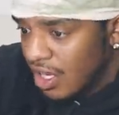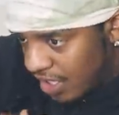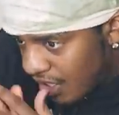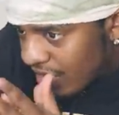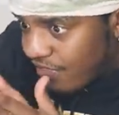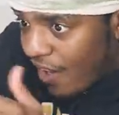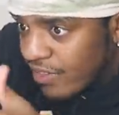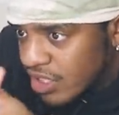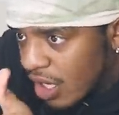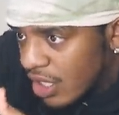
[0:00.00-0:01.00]
nigga, that's
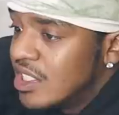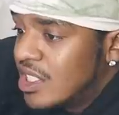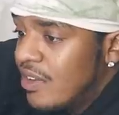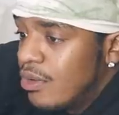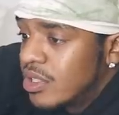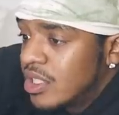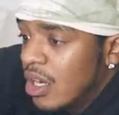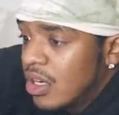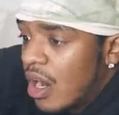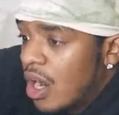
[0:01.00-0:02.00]
five stars. The TV was
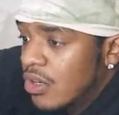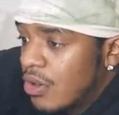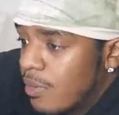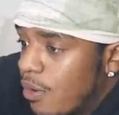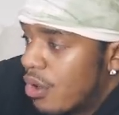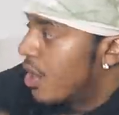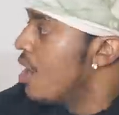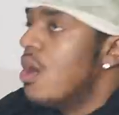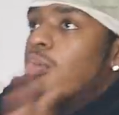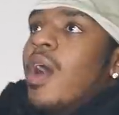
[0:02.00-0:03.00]
stuck on hardcore porn.
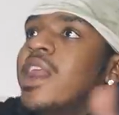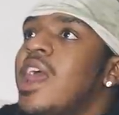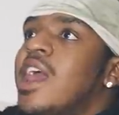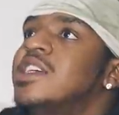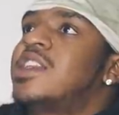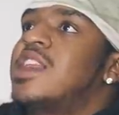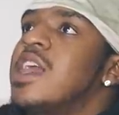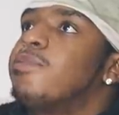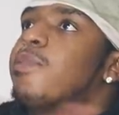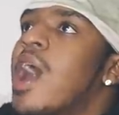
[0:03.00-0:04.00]
What is
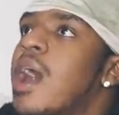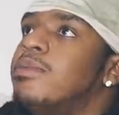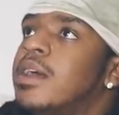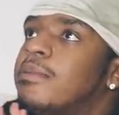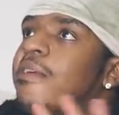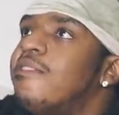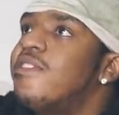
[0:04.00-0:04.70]
the problem?